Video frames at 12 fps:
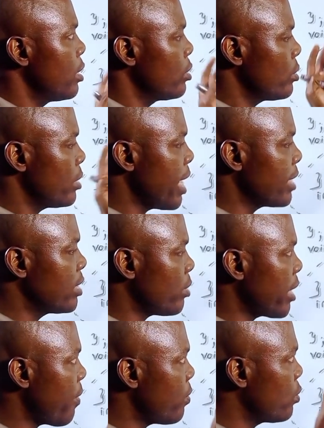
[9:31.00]
So that is
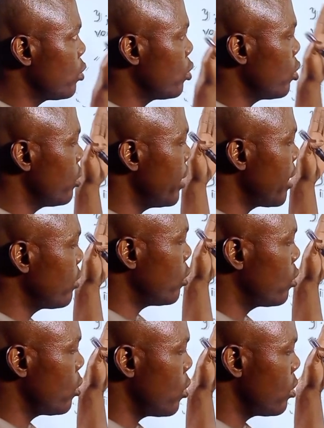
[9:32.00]
what I want to show you. Let's go
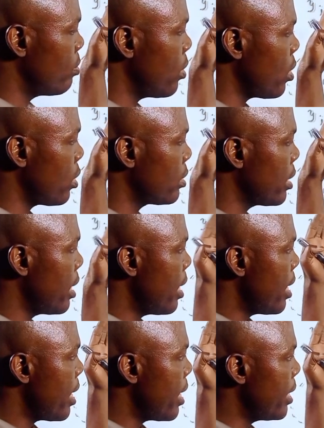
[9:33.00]
to code blocks
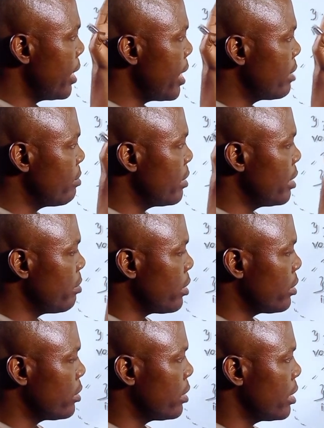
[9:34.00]
and let me
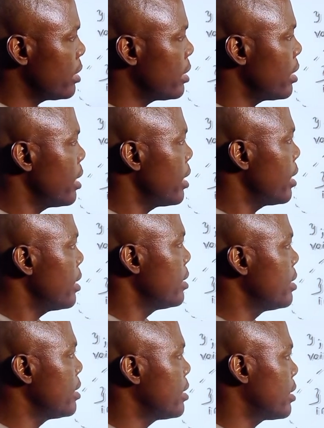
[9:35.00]
demonstrate
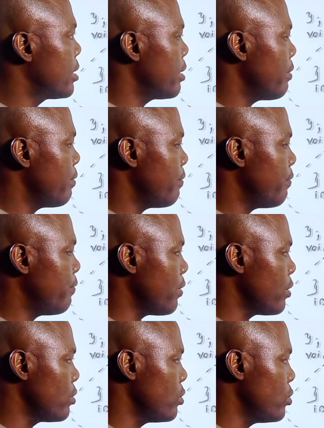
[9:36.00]
this
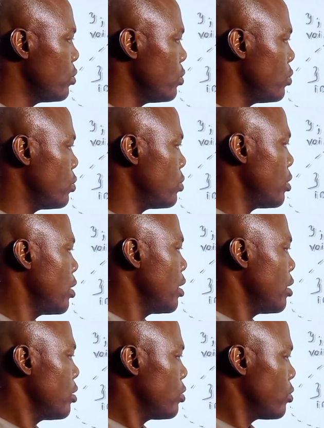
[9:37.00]
for you
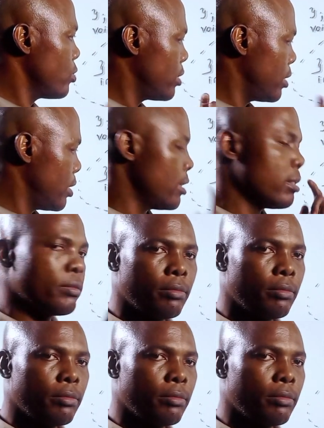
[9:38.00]
to see.